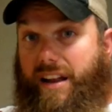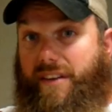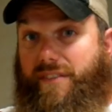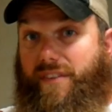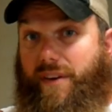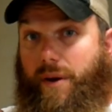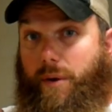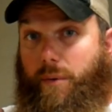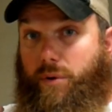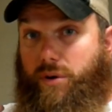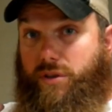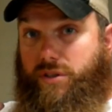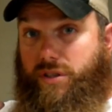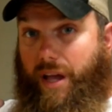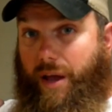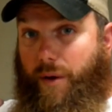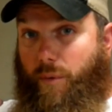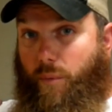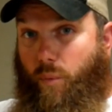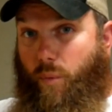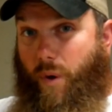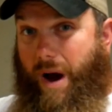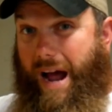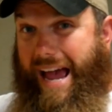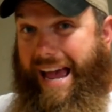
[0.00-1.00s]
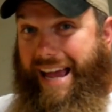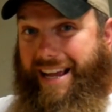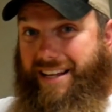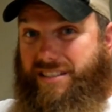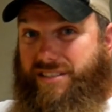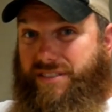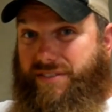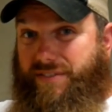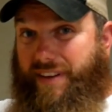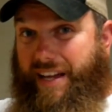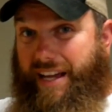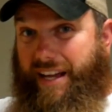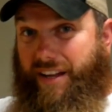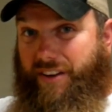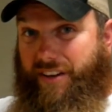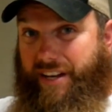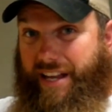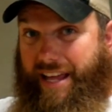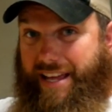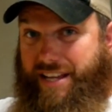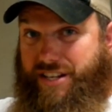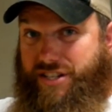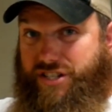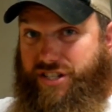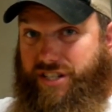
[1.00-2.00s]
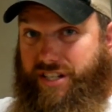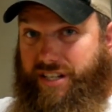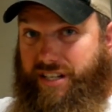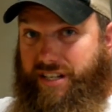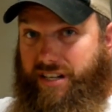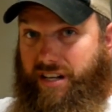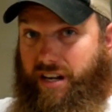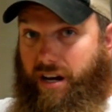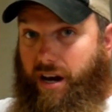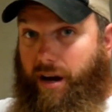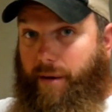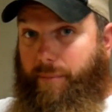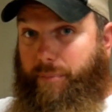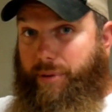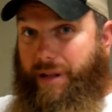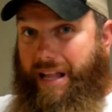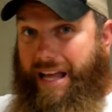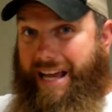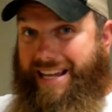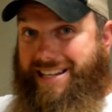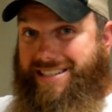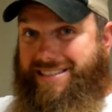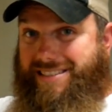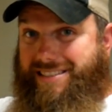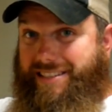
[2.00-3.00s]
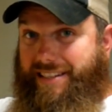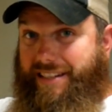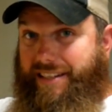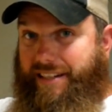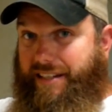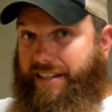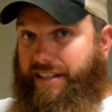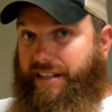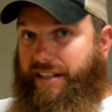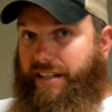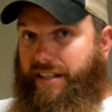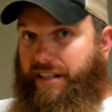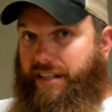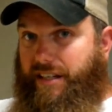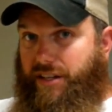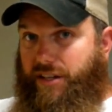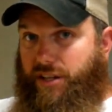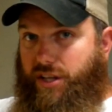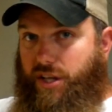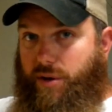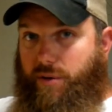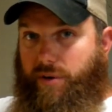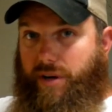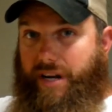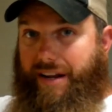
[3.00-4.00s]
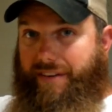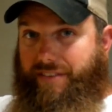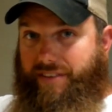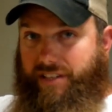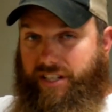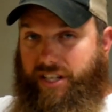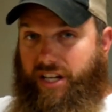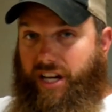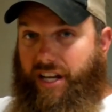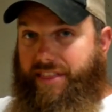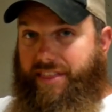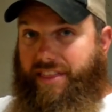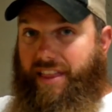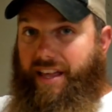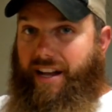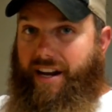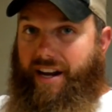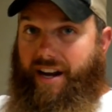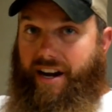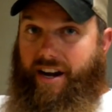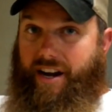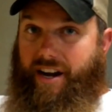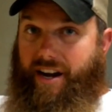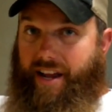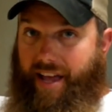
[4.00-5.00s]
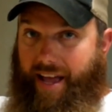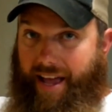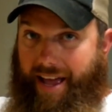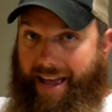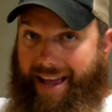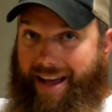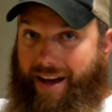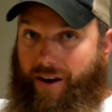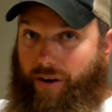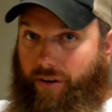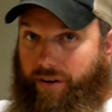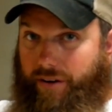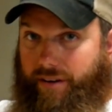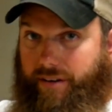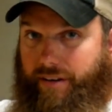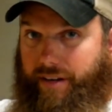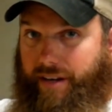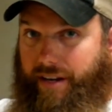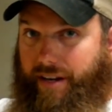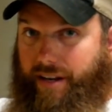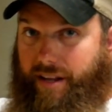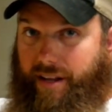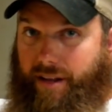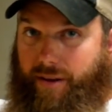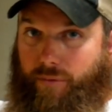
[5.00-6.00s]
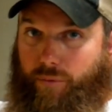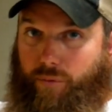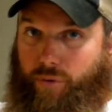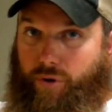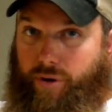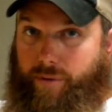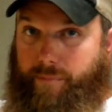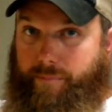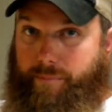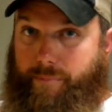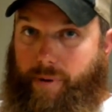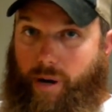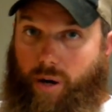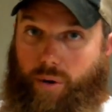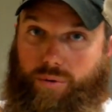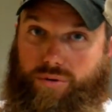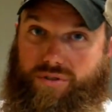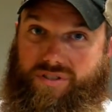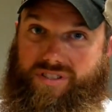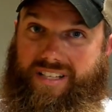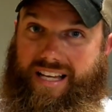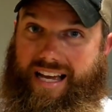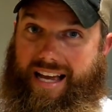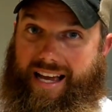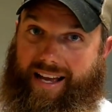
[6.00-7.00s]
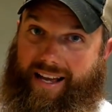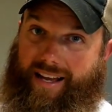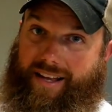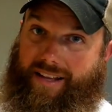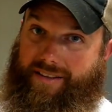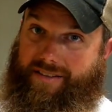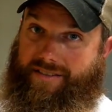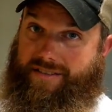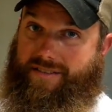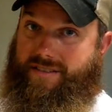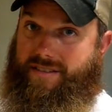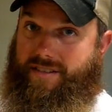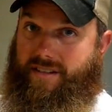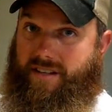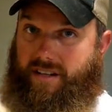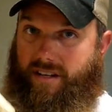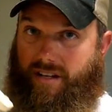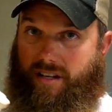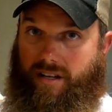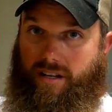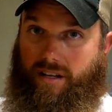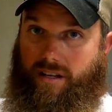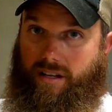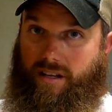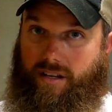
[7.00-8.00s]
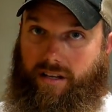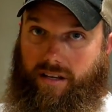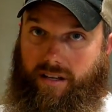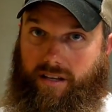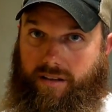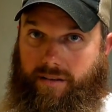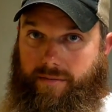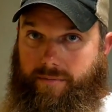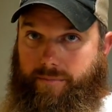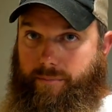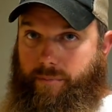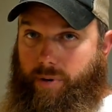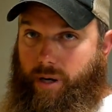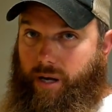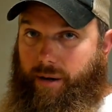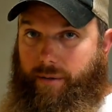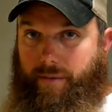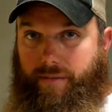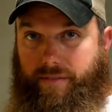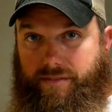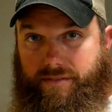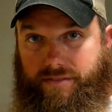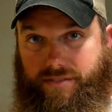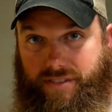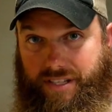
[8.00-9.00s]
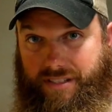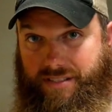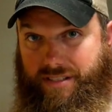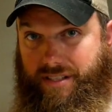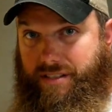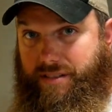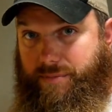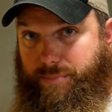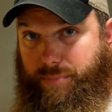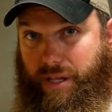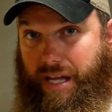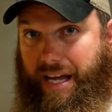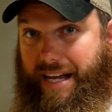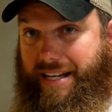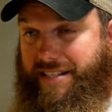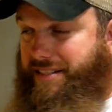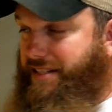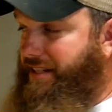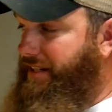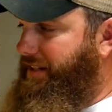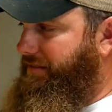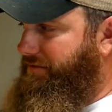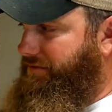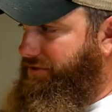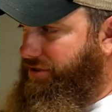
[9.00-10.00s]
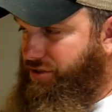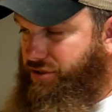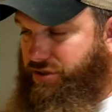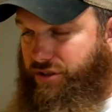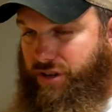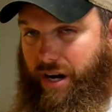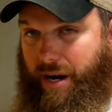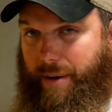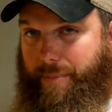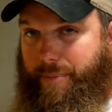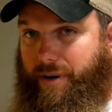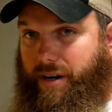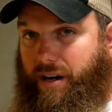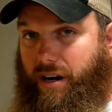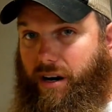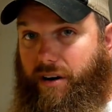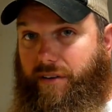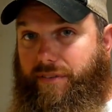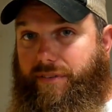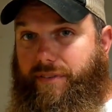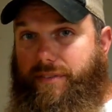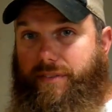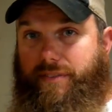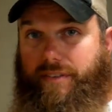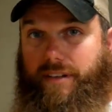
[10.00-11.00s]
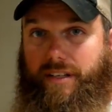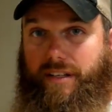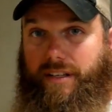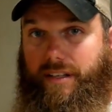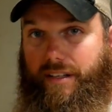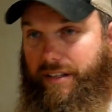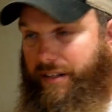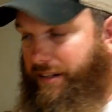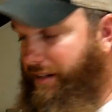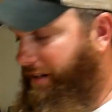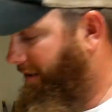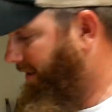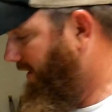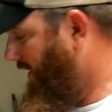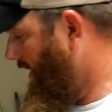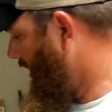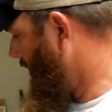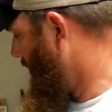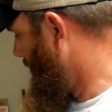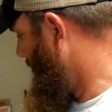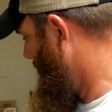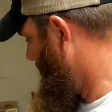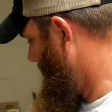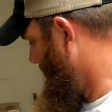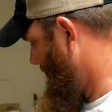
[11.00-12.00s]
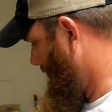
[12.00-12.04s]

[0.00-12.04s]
if it was a wax foundation, not plastic, you would have to cut that area out and run both sides. But since it's plastic, just scrape it off and go.